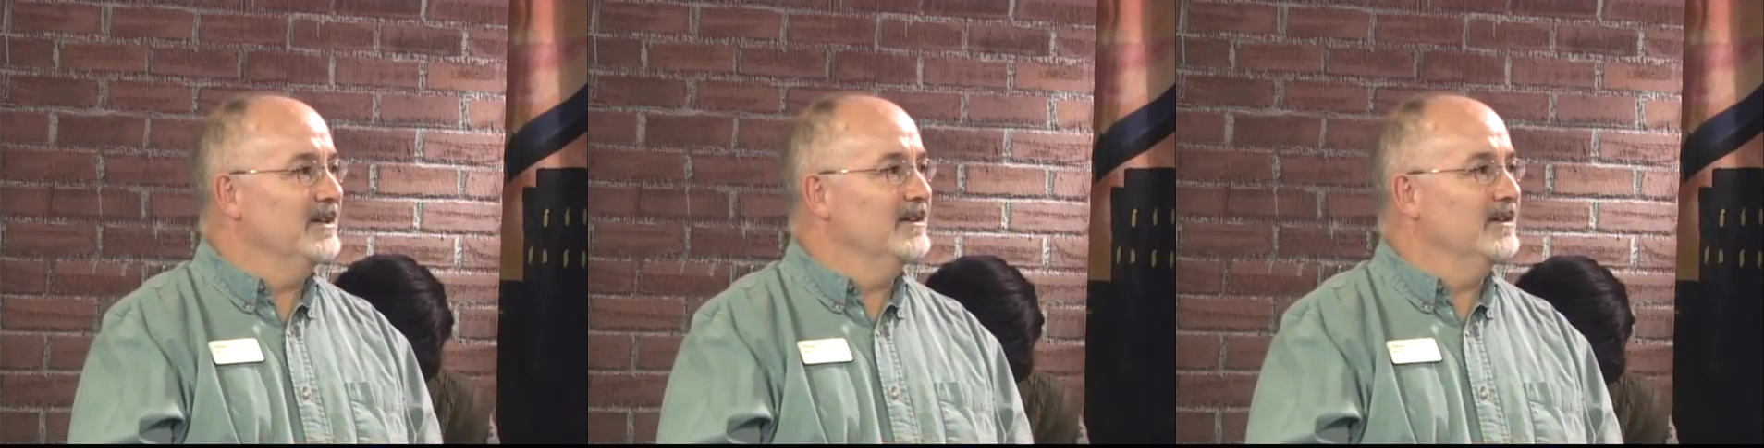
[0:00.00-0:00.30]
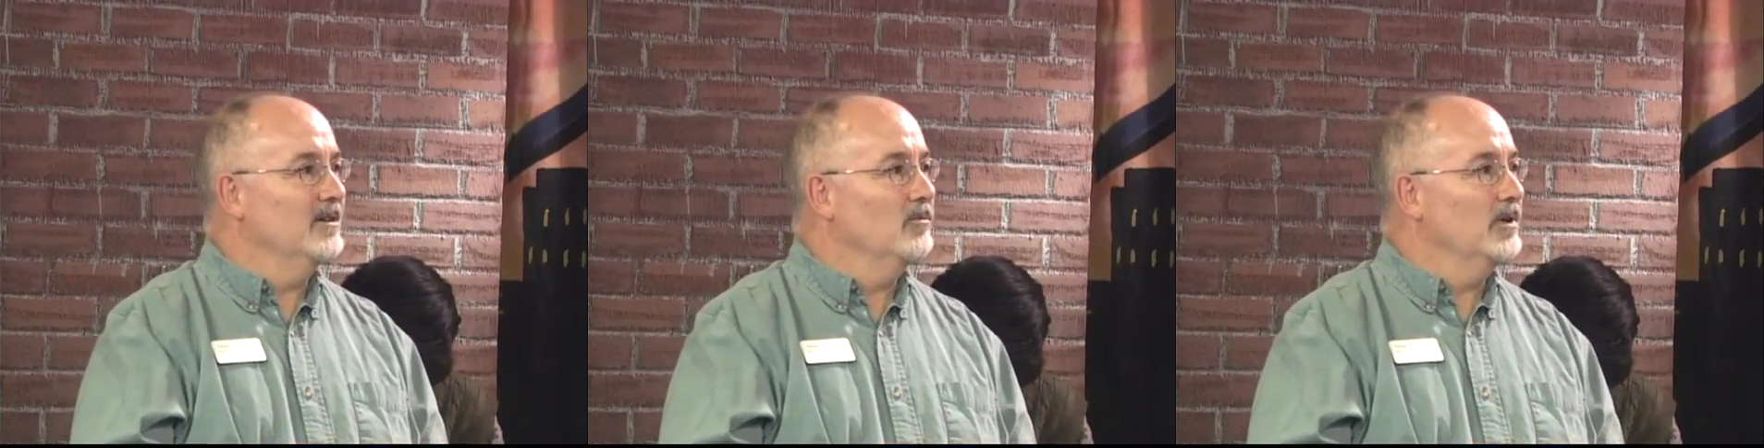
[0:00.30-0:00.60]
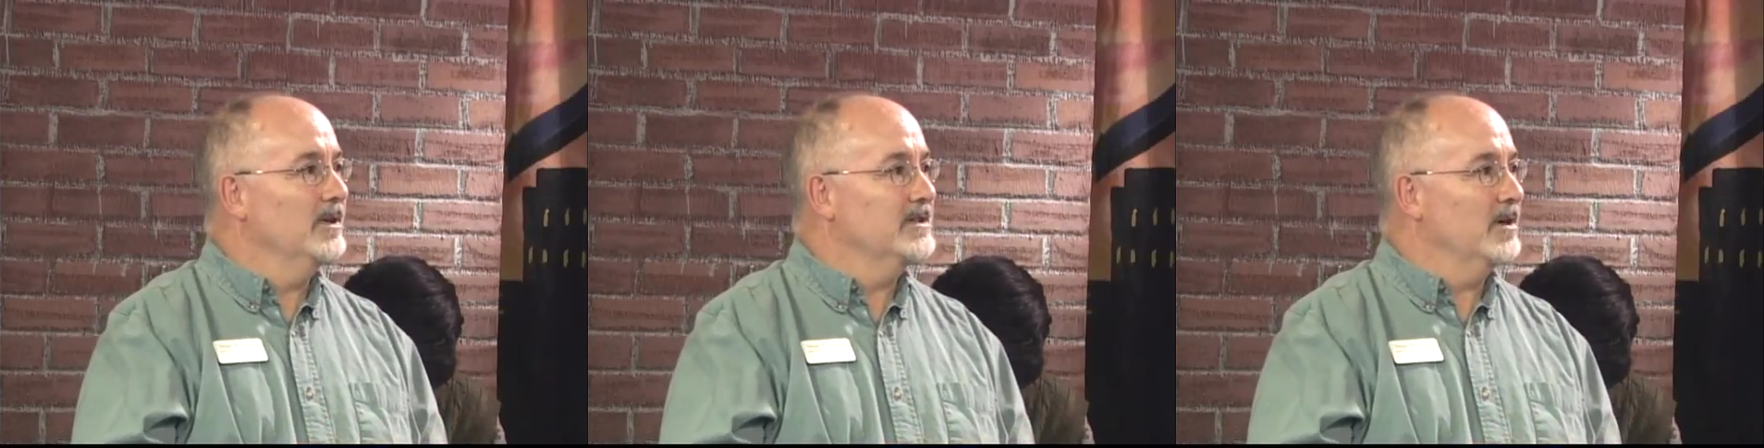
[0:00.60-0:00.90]
And
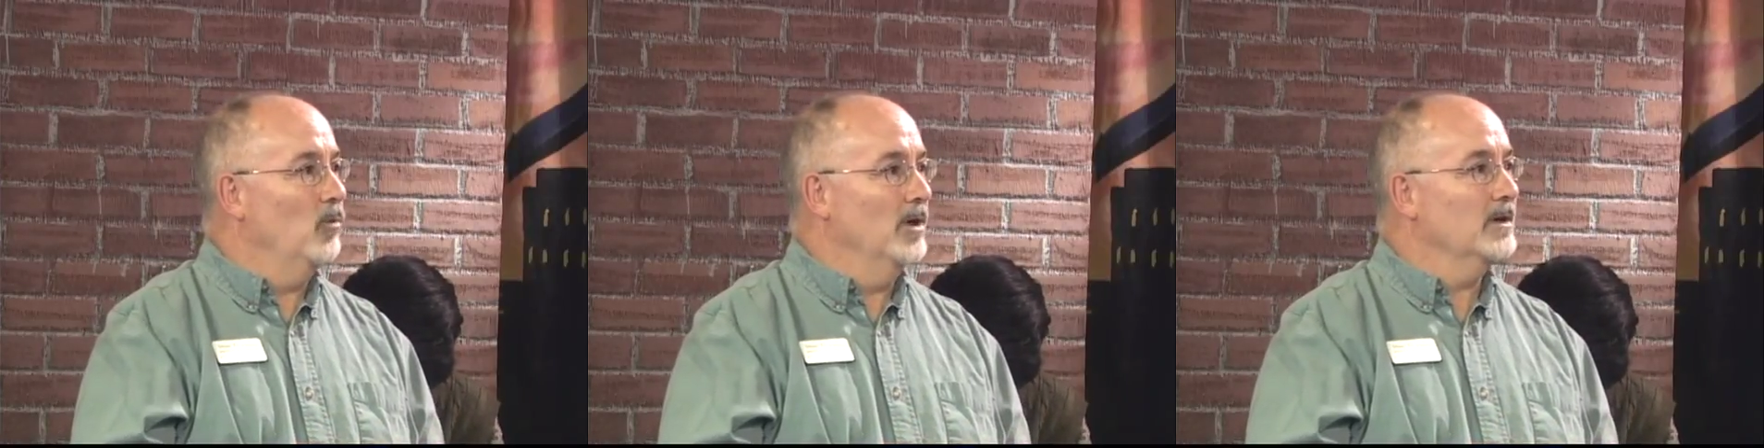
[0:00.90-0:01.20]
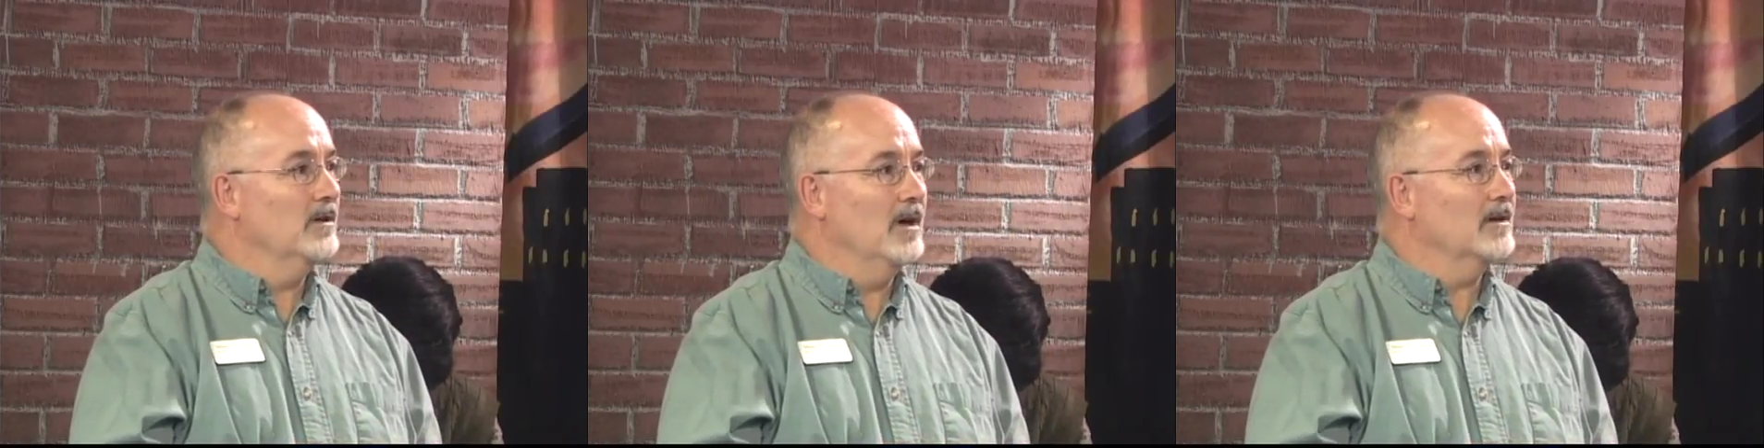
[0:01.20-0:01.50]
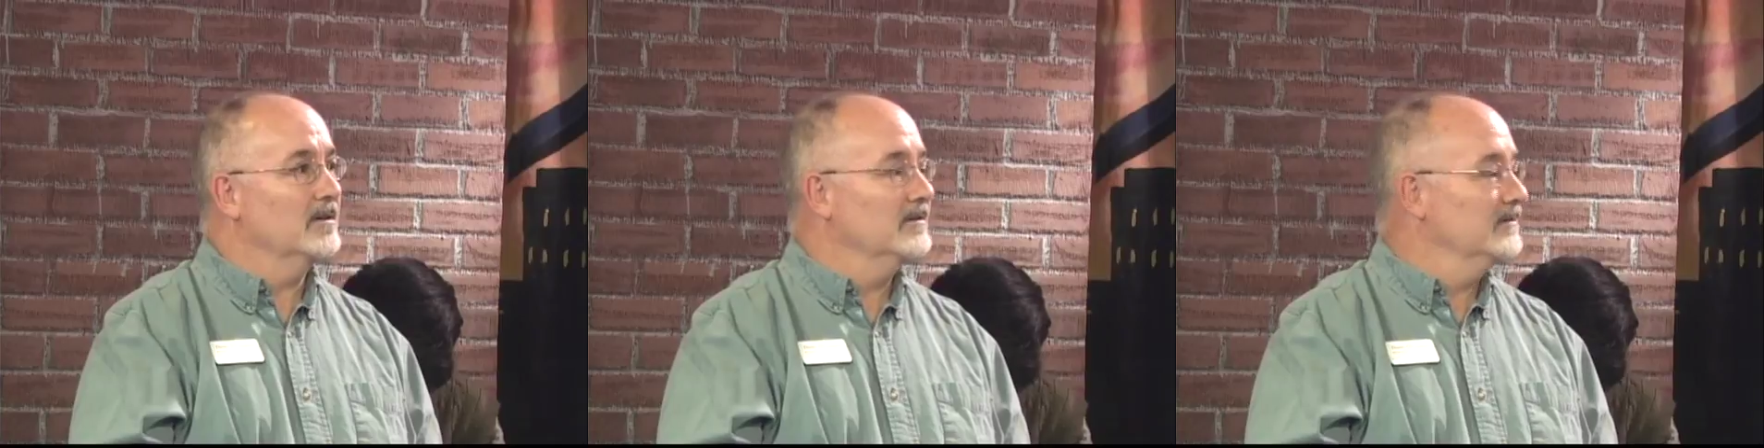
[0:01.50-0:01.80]
uh, it's at 1 o'clock.